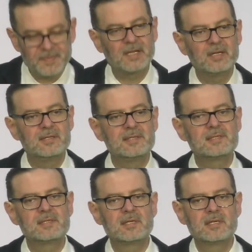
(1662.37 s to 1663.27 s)

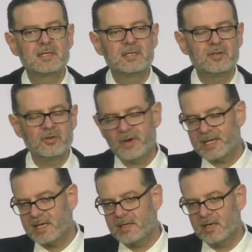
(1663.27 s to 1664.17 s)
because you
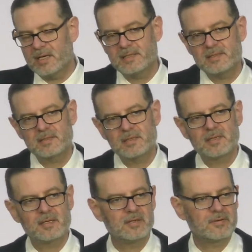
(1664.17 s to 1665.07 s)
recognize
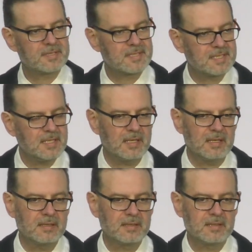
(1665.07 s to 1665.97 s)
that you're a sinner
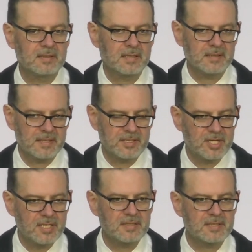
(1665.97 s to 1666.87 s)
and that
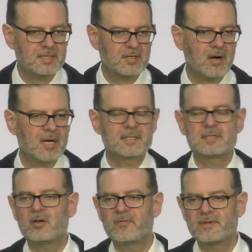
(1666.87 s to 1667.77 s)
Jesus
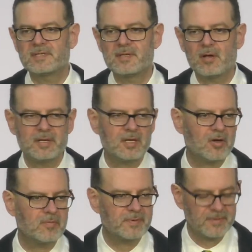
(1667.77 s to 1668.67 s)
Christ offers the only
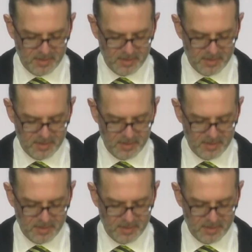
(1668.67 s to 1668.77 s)
hope